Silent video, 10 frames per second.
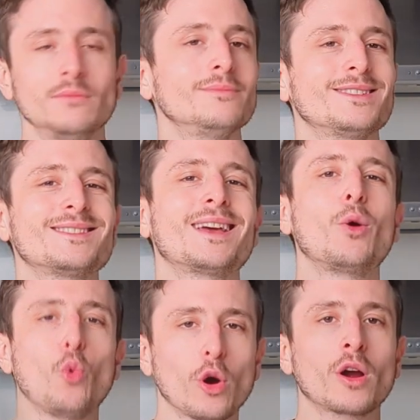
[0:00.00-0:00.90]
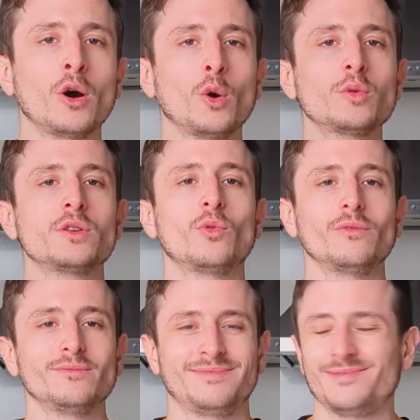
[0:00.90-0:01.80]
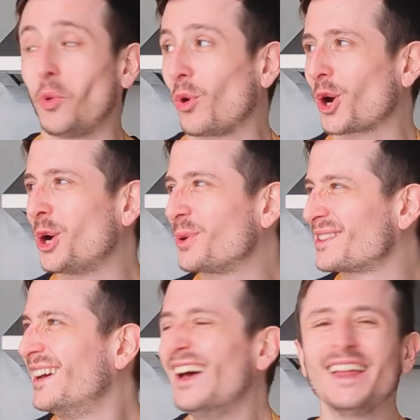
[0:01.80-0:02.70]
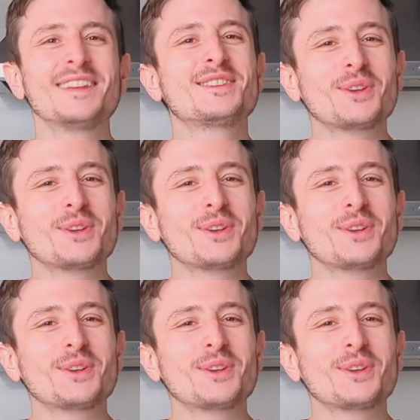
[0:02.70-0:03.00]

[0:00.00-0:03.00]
This is a workhorse. This